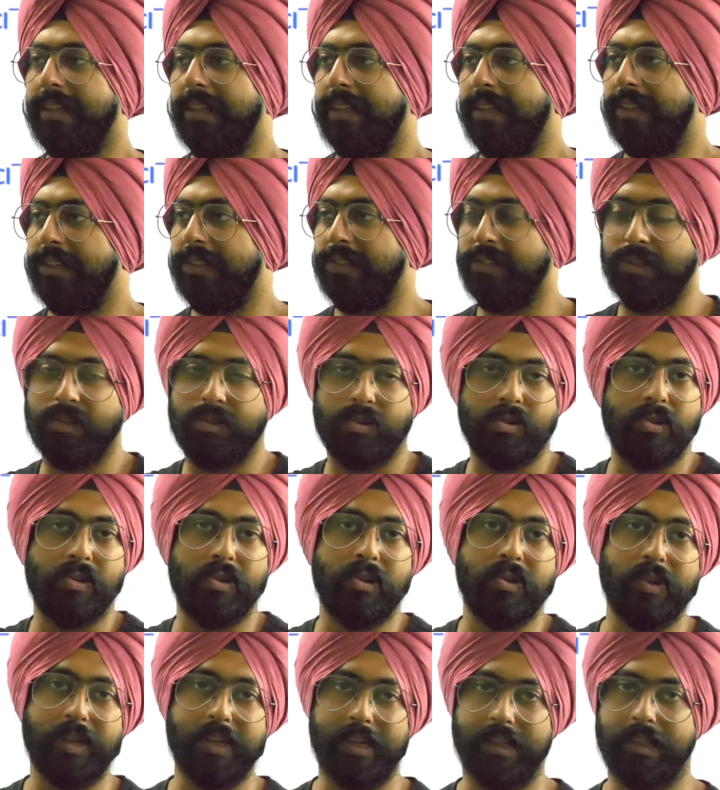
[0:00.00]
So couldn't
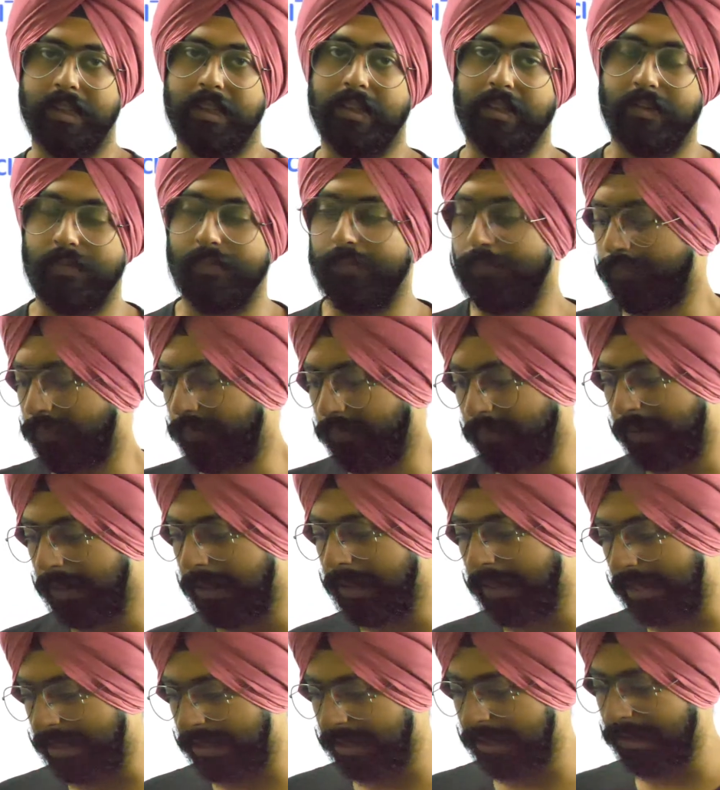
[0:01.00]
do anything. Yeah,
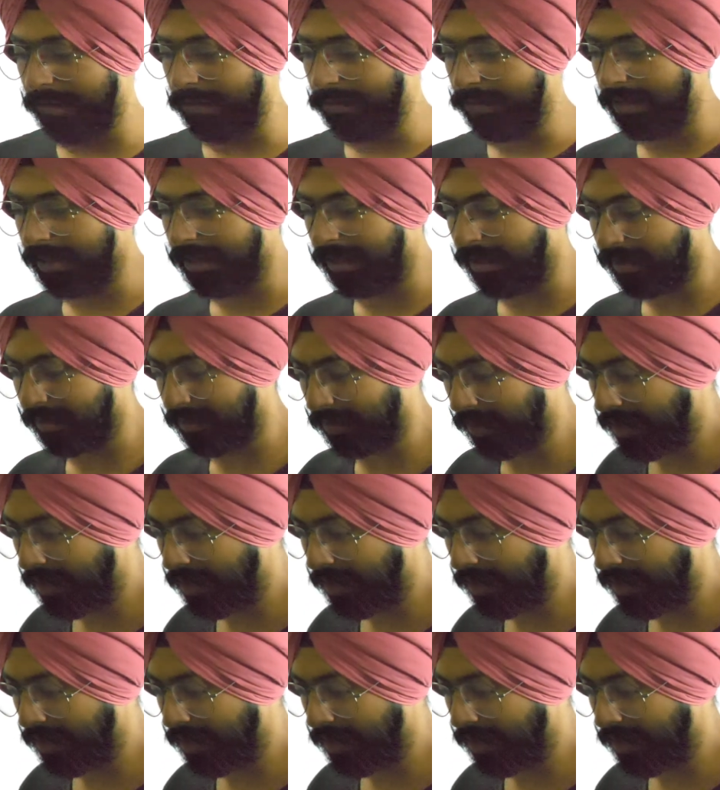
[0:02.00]
that's the only reason.